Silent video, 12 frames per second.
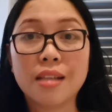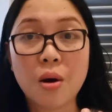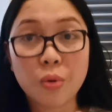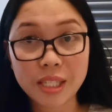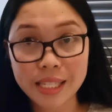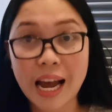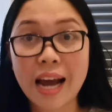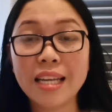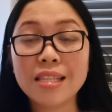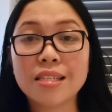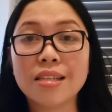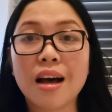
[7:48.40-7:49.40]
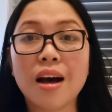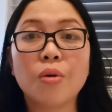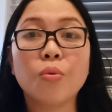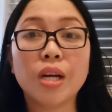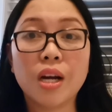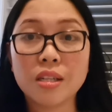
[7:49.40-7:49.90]
our tithes.
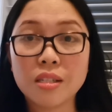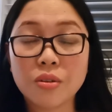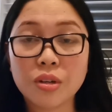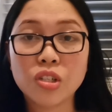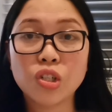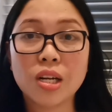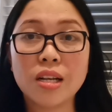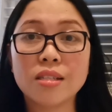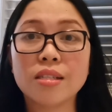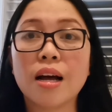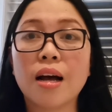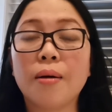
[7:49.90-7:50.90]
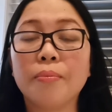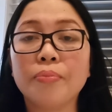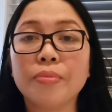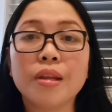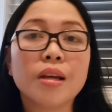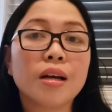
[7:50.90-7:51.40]
We as Christians,
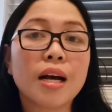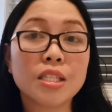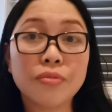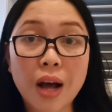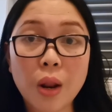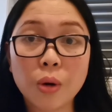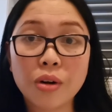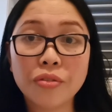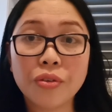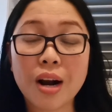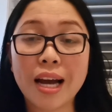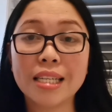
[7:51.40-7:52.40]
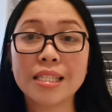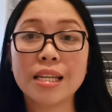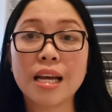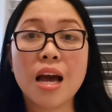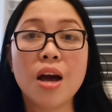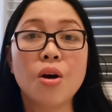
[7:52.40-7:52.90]
as follower of Christ,
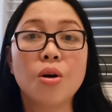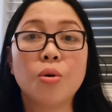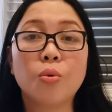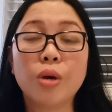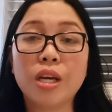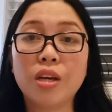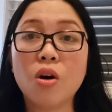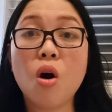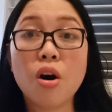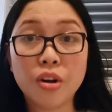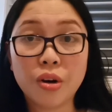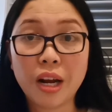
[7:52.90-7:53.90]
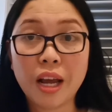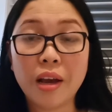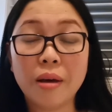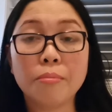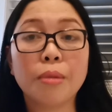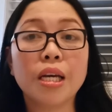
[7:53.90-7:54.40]
we honor
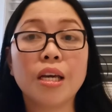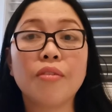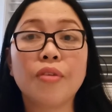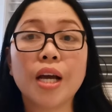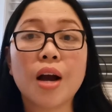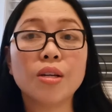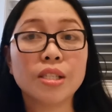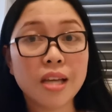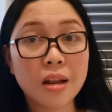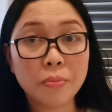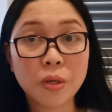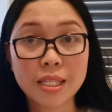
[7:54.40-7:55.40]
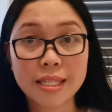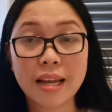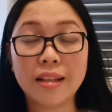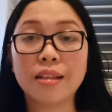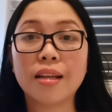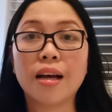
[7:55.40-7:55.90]
him by giving our
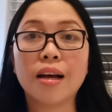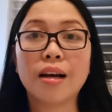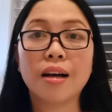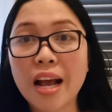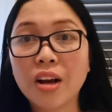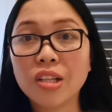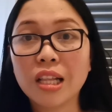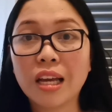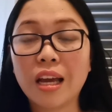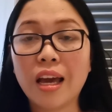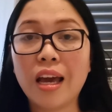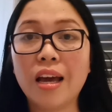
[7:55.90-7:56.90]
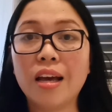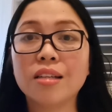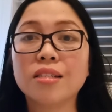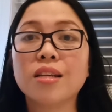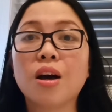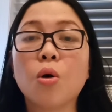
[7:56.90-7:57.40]
10%. Secondly
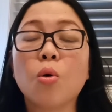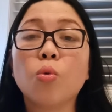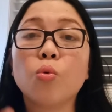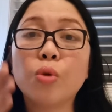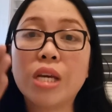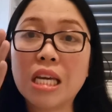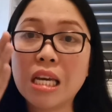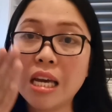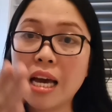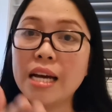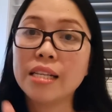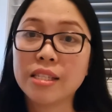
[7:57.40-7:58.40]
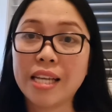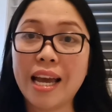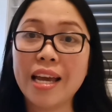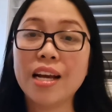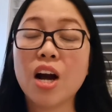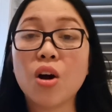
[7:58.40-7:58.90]
is we
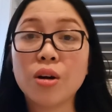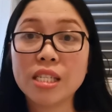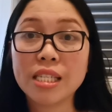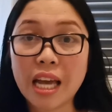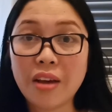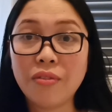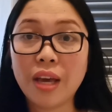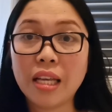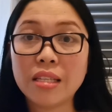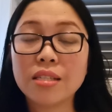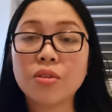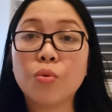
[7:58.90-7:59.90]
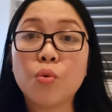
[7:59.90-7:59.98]
take our savings